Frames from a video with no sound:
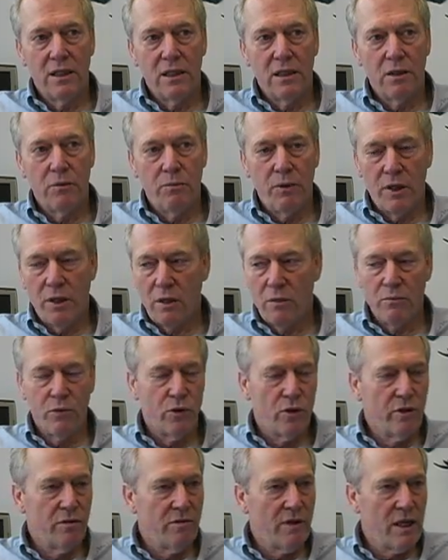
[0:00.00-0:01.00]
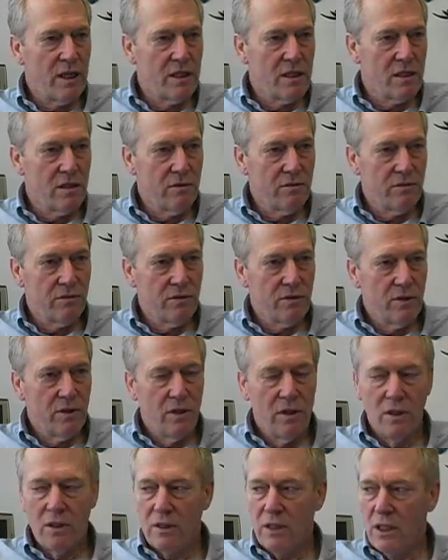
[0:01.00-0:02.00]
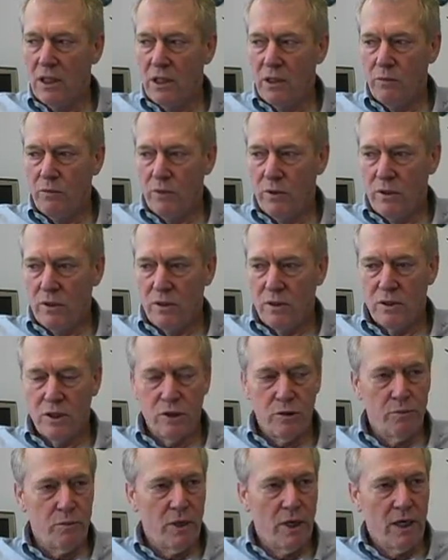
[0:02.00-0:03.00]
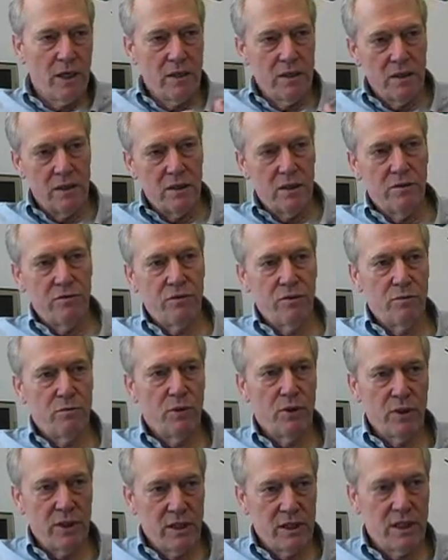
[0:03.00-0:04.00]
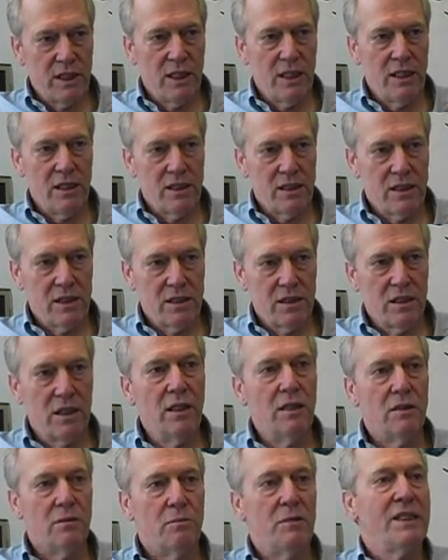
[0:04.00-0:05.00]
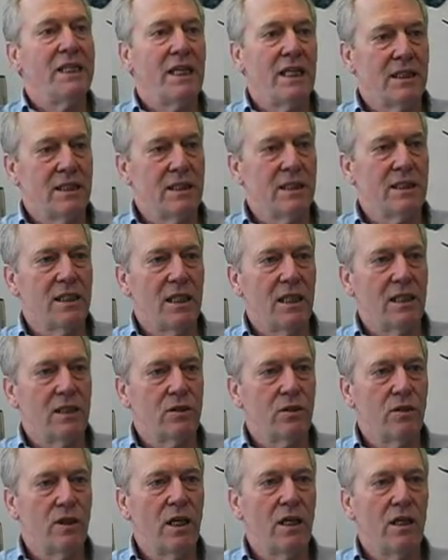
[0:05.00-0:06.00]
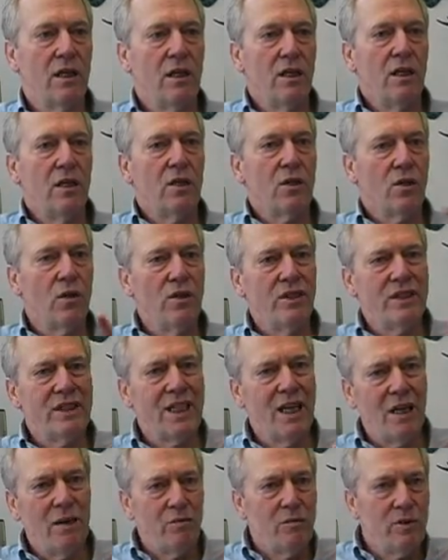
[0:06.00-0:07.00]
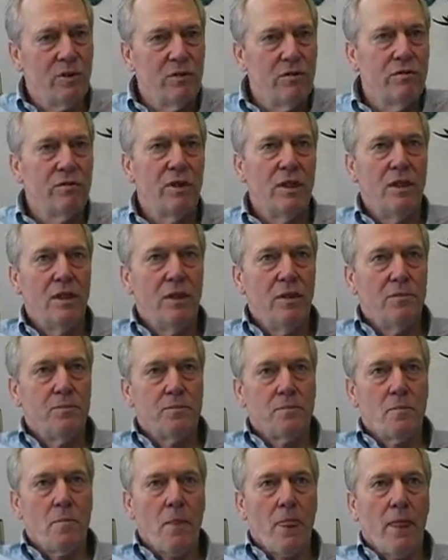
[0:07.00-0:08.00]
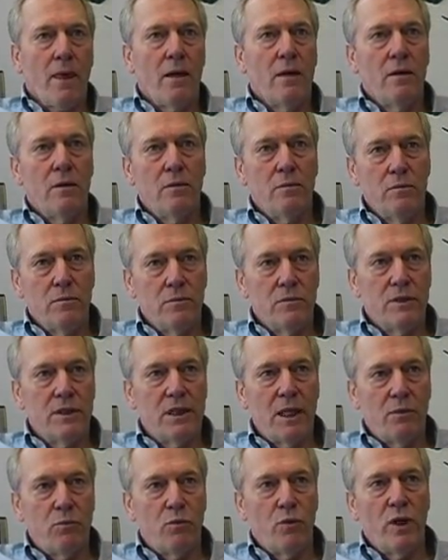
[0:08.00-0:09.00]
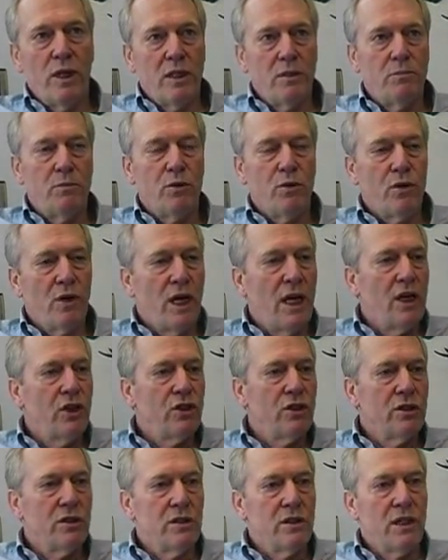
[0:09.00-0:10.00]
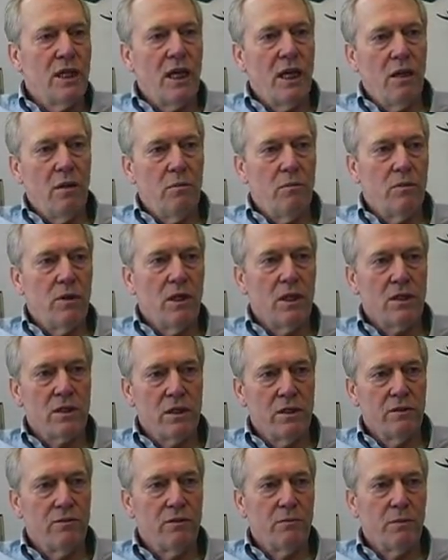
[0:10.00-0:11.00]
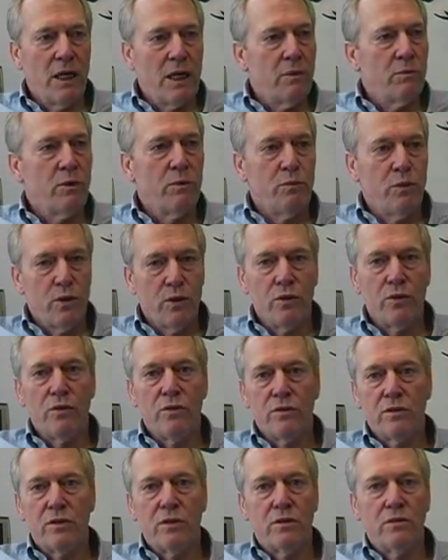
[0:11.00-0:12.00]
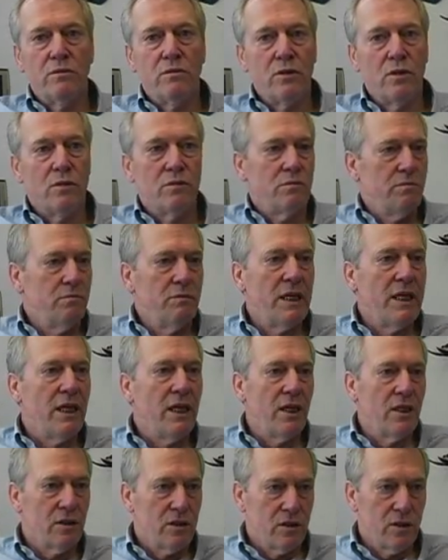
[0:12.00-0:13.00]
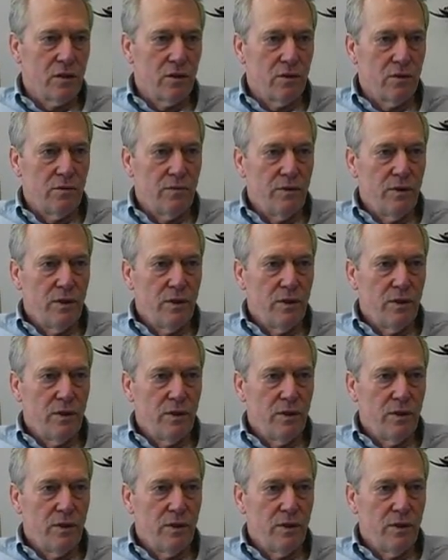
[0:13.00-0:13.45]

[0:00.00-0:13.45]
They'd become more invasive, then they would spread to different body sites and metastasize. So that concept of um, stepwise progression came largely from animal models, you know, many years ago.